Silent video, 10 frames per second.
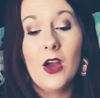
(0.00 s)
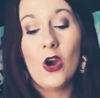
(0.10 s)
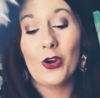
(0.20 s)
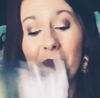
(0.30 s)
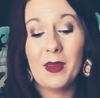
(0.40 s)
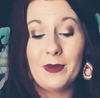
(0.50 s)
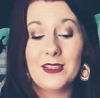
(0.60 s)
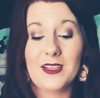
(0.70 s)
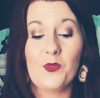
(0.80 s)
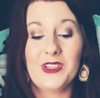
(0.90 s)
or maybe
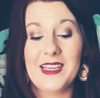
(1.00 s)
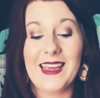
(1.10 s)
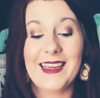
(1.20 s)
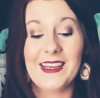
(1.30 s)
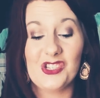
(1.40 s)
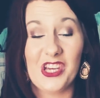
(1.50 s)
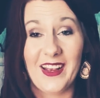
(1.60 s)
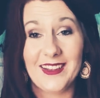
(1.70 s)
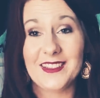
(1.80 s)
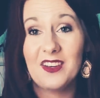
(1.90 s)
someone taking a
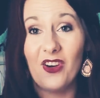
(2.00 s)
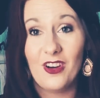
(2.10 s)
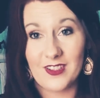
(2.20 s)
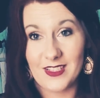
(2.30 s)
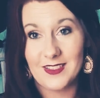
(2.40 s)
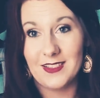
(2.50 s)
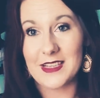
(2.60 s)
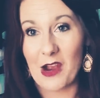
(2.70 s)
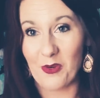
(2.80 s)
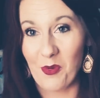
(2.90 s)
chance causes a
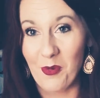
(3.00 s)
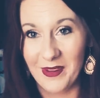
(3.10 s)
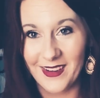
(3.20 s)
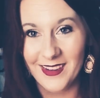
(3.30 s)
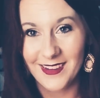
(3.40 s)
Tower moment.